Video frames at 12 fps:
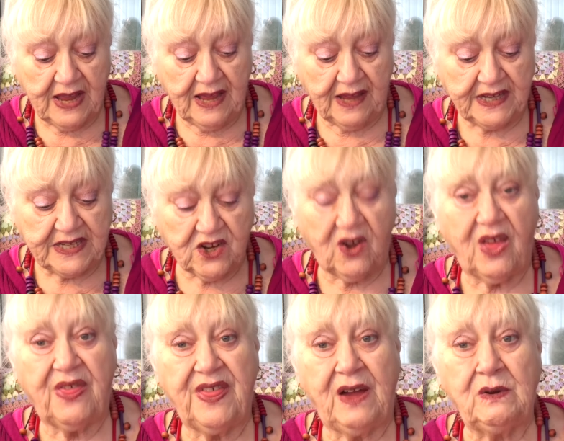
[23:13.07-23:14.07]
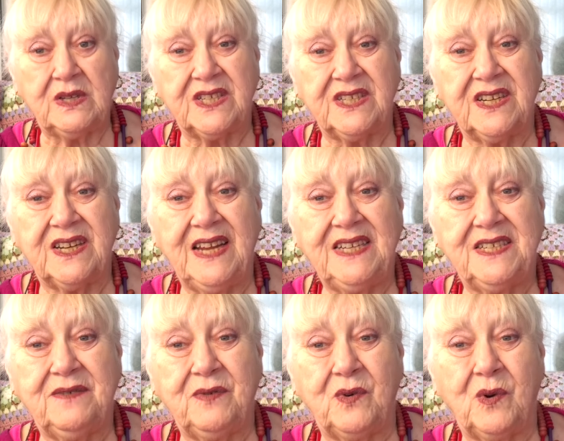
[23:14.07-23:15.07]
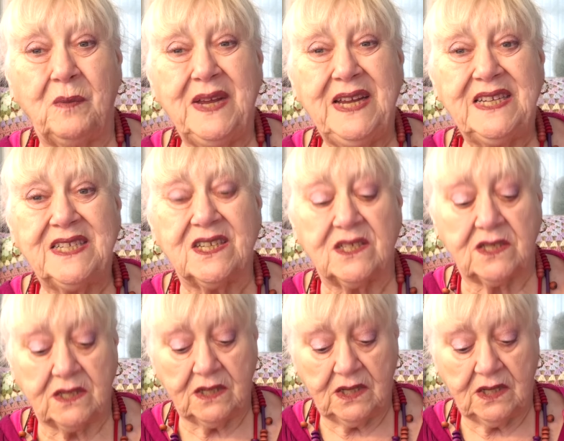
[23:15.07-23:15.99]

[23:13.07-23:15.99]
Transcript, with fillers: and it's got one thousand eighty-four metres.